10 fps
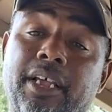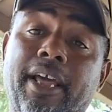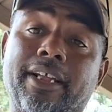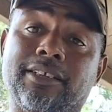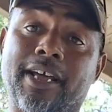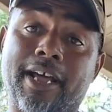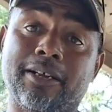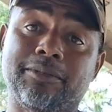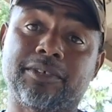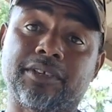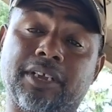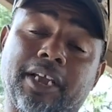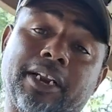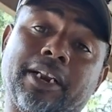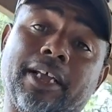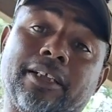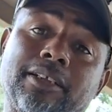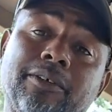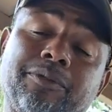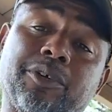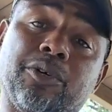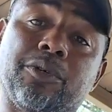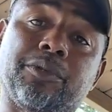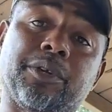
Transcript: at times, and if you're